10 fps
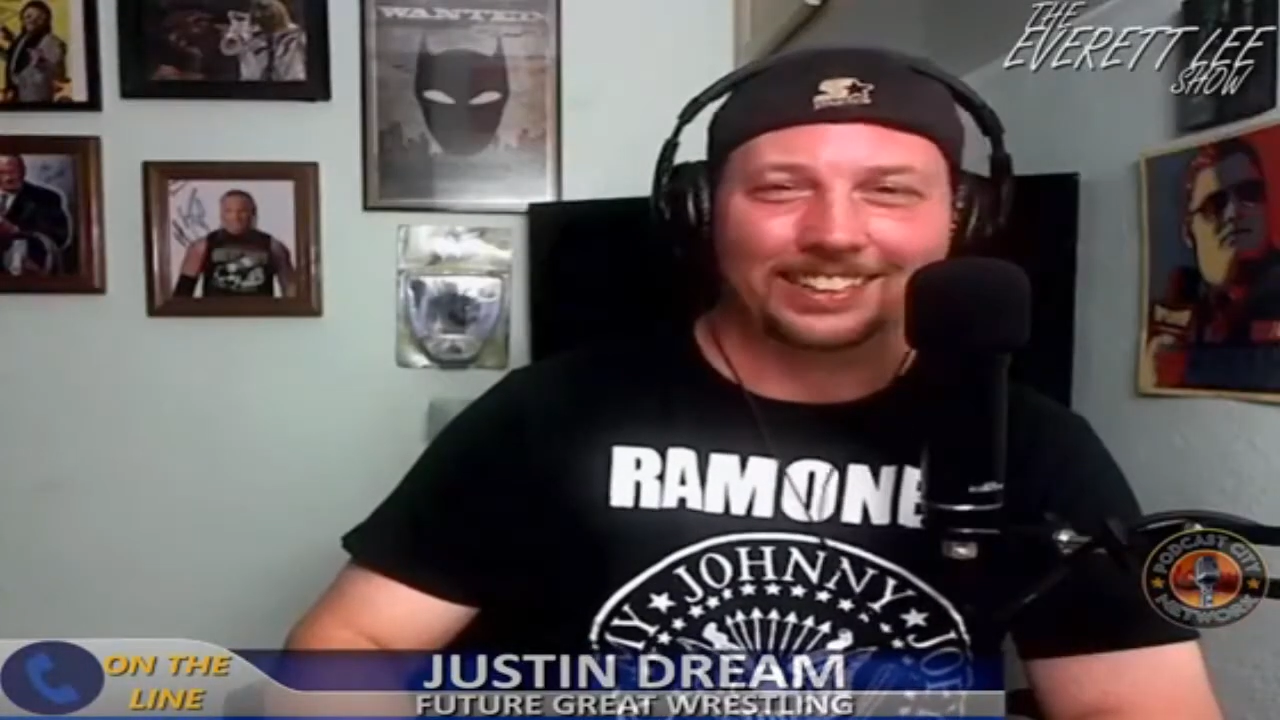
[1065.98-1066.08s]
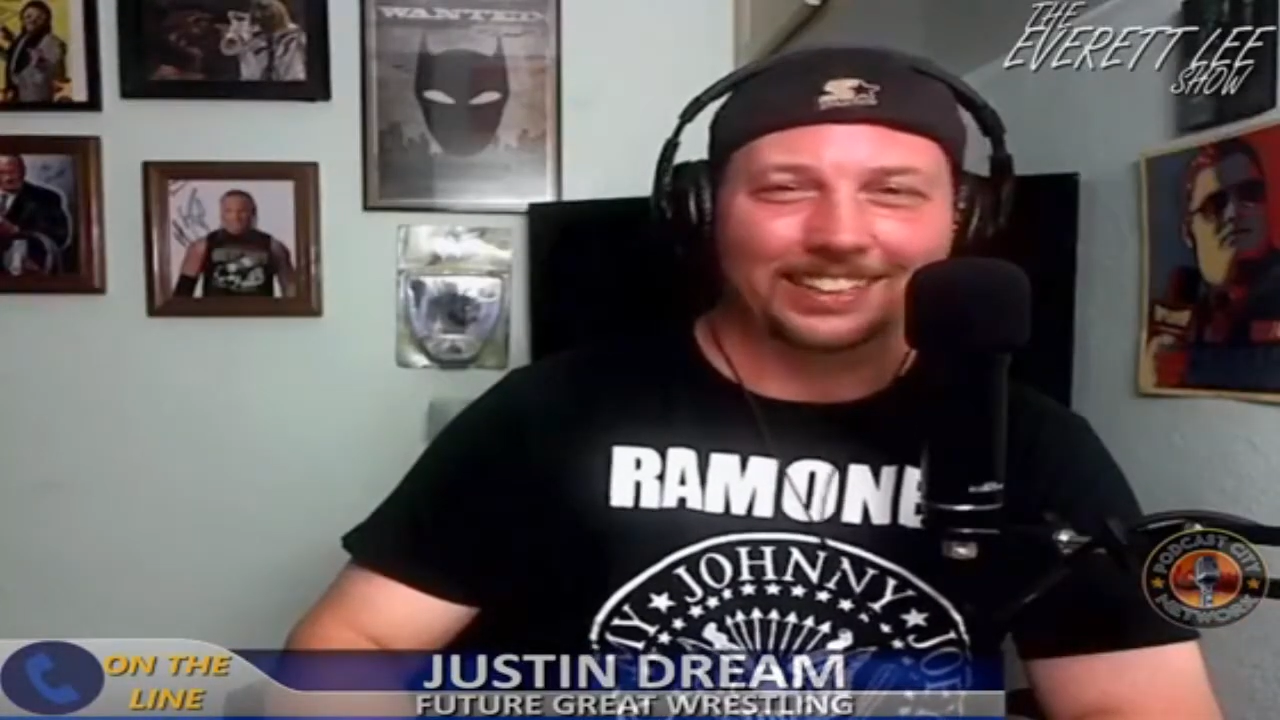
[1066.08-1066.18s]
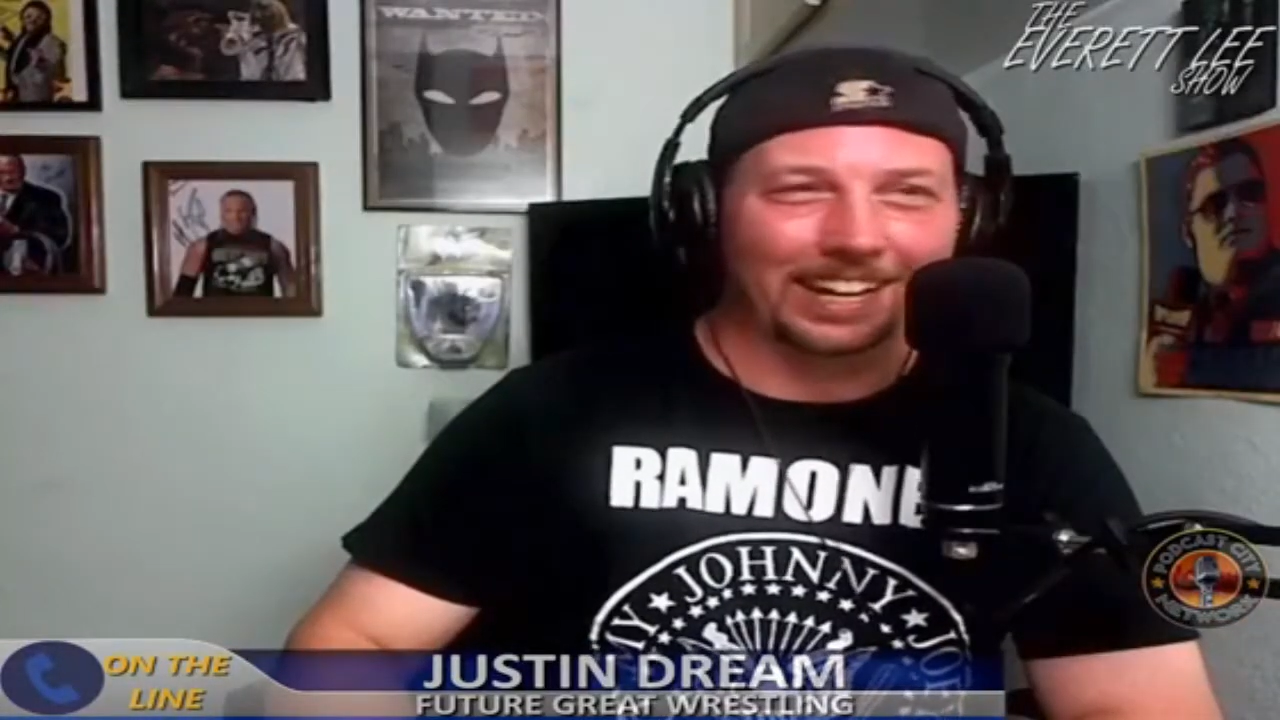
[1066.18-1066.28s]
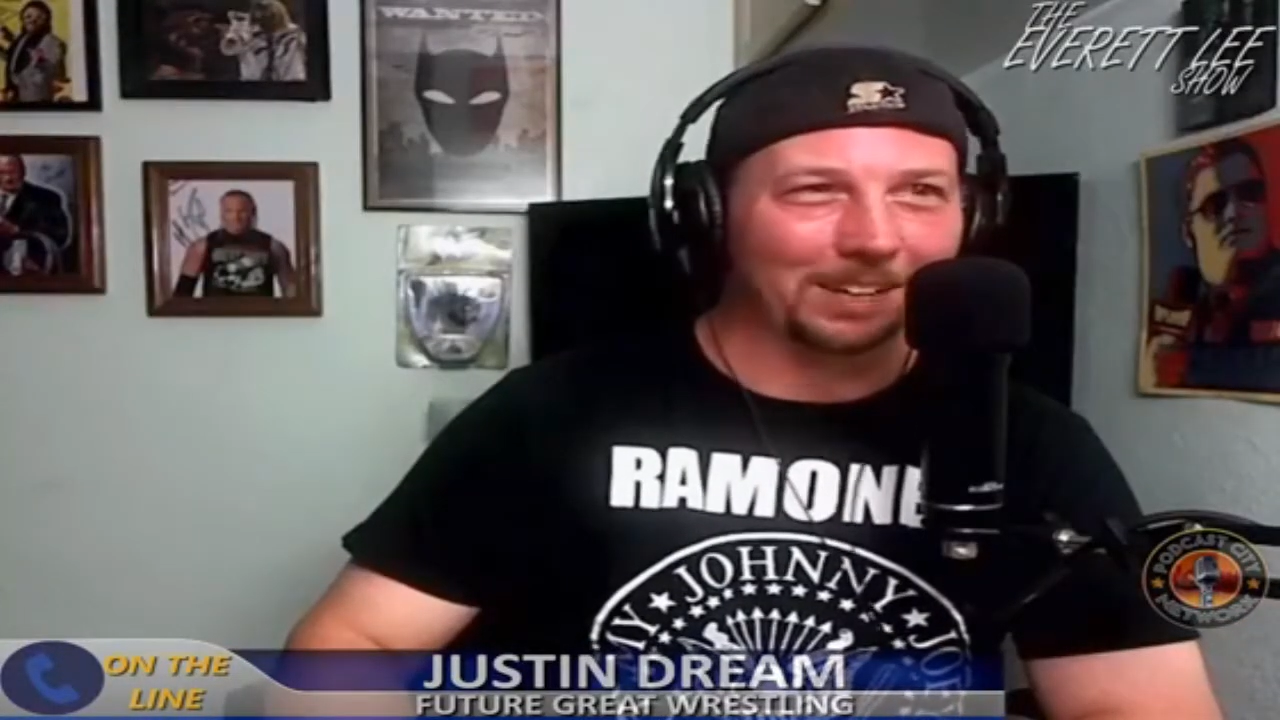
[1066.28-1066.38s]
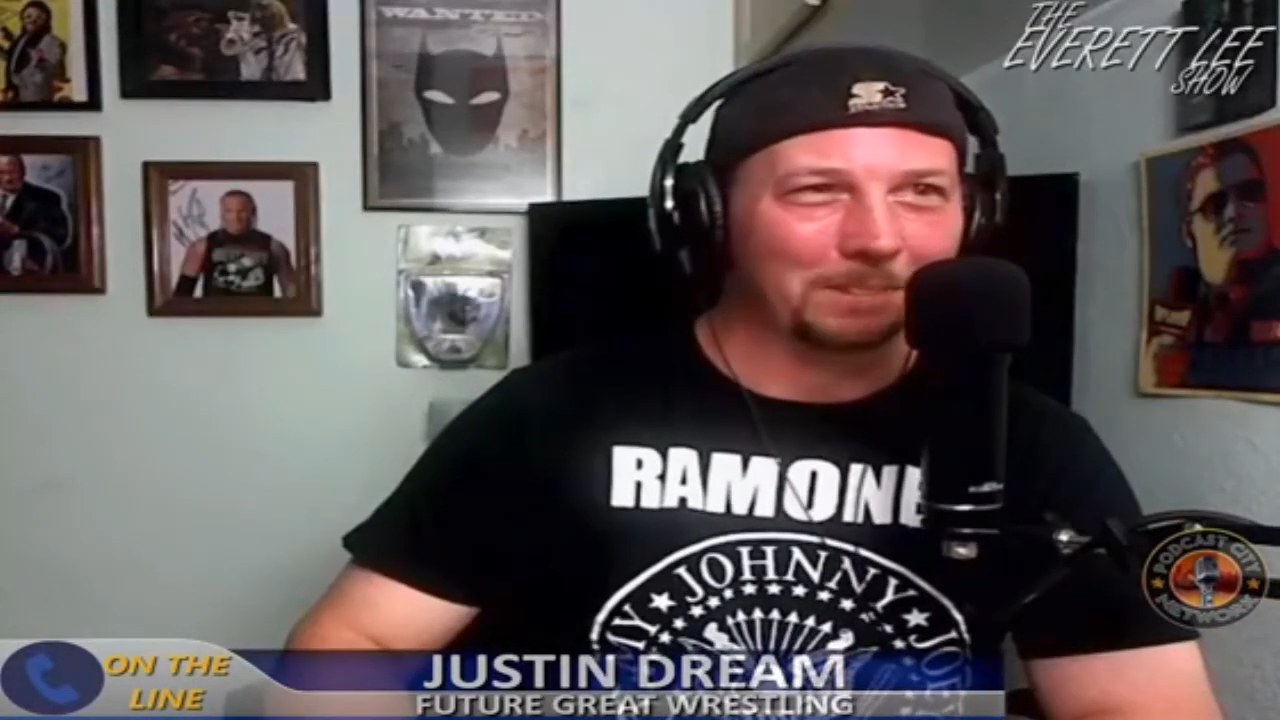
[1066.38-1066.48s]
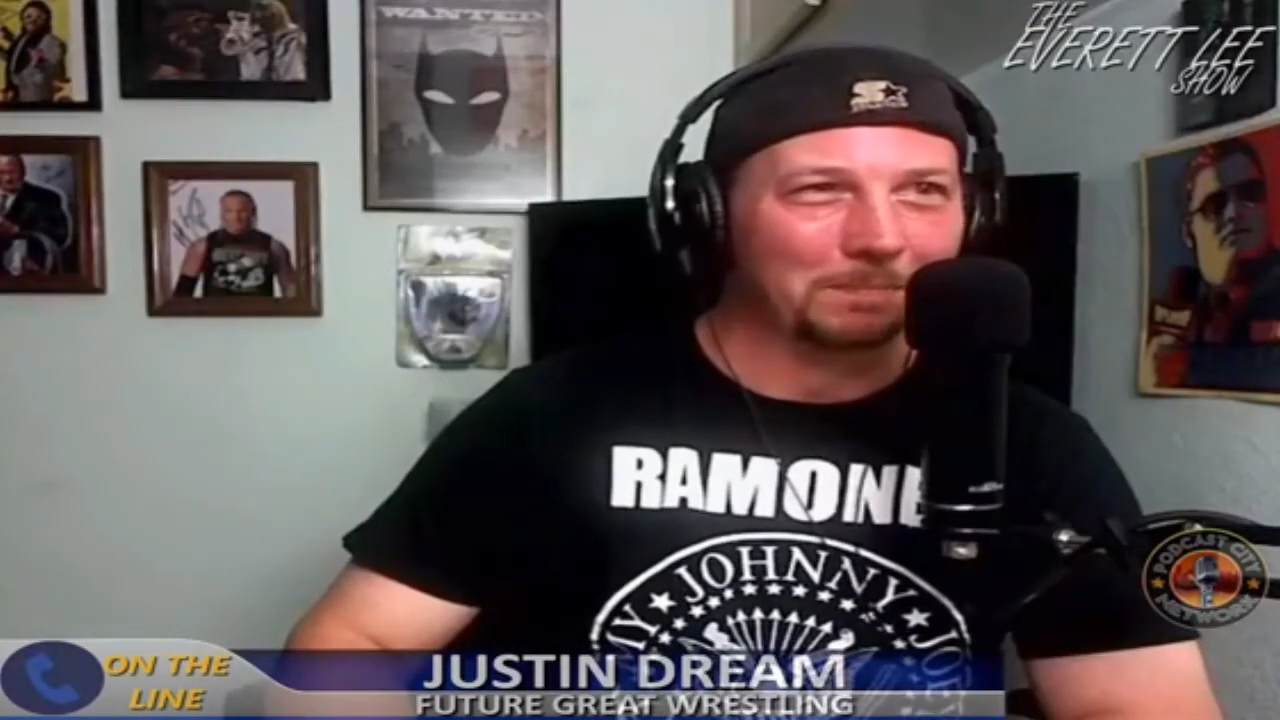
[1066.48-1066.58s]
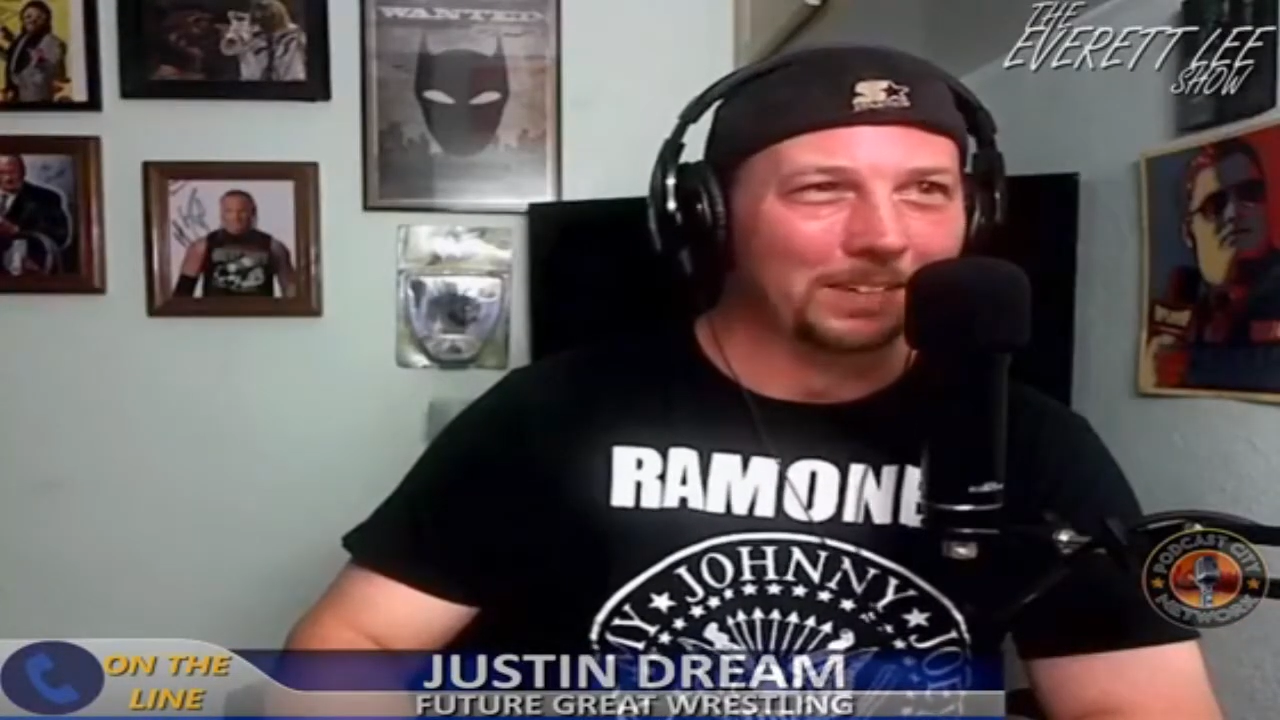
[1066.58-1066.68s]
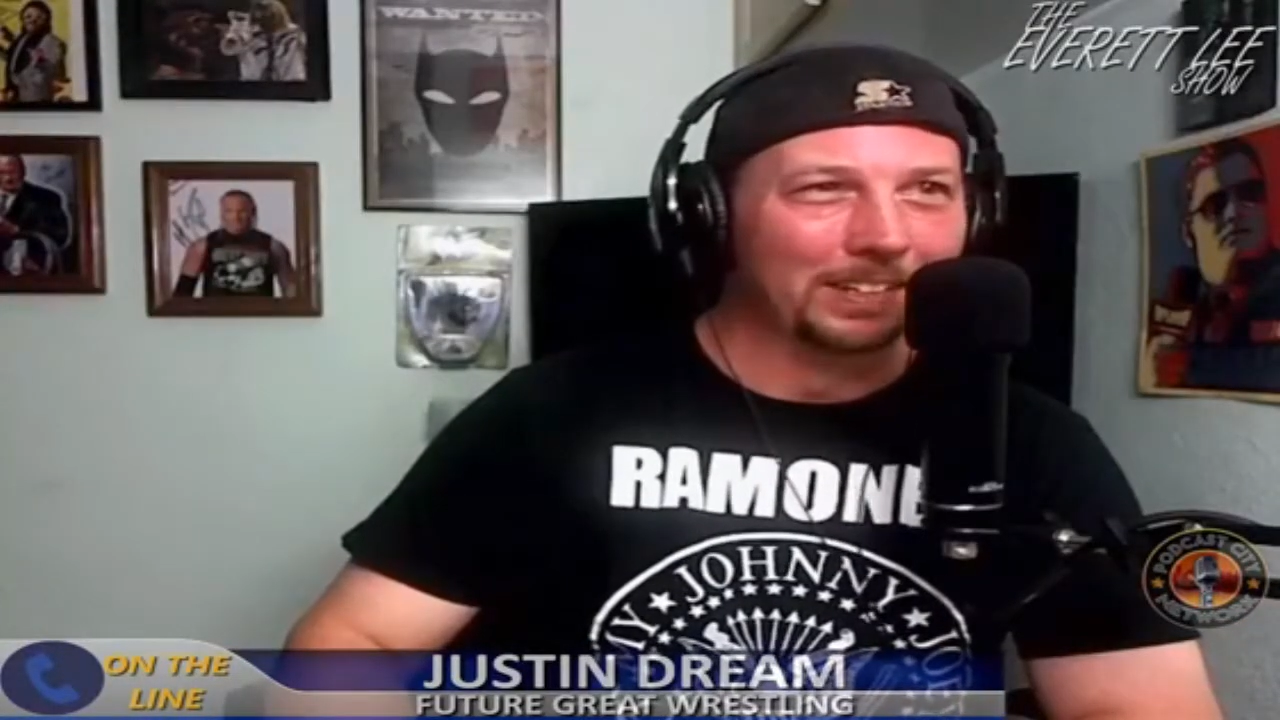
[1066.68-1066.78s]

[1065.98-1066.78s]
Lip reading: Damn,